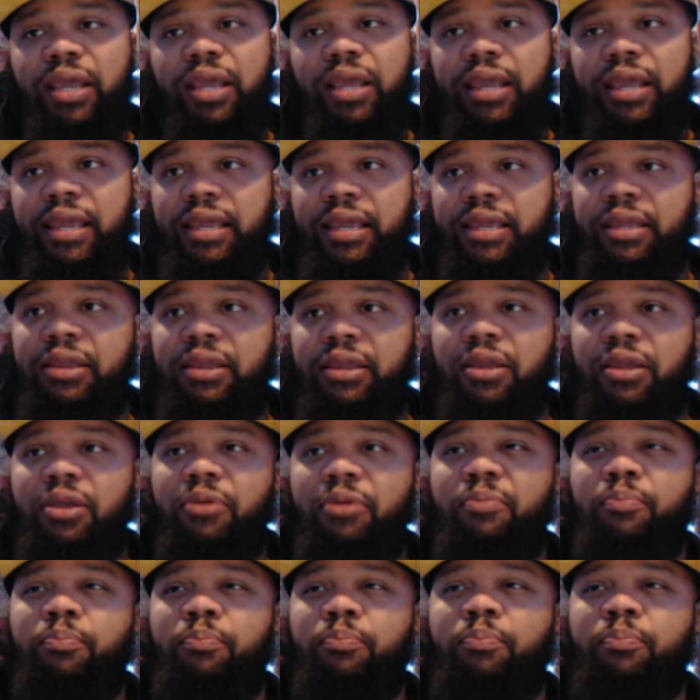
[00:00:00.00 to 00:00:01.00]
a
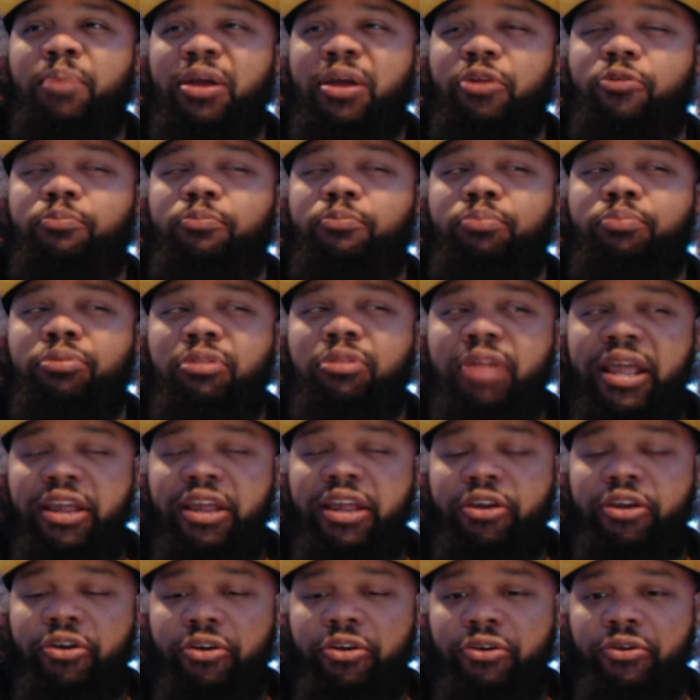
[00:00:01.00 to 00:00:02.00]
better
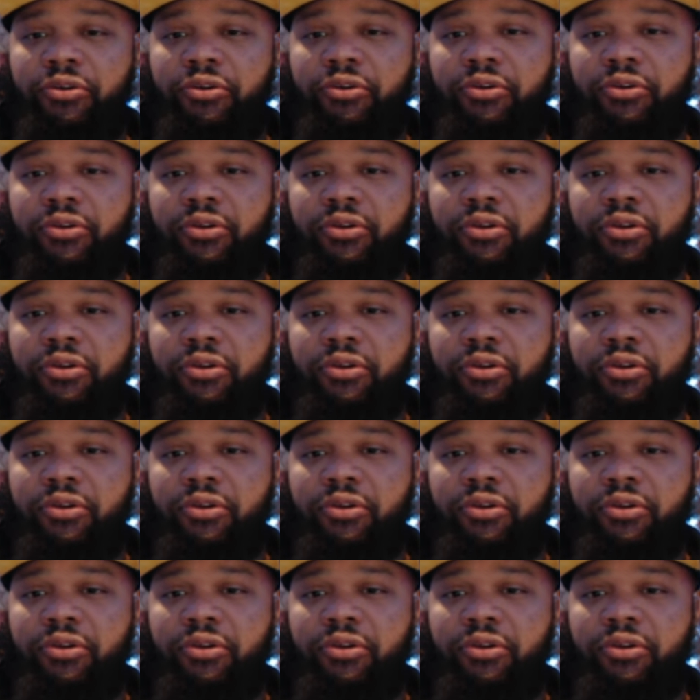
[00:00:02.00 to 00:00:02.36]
player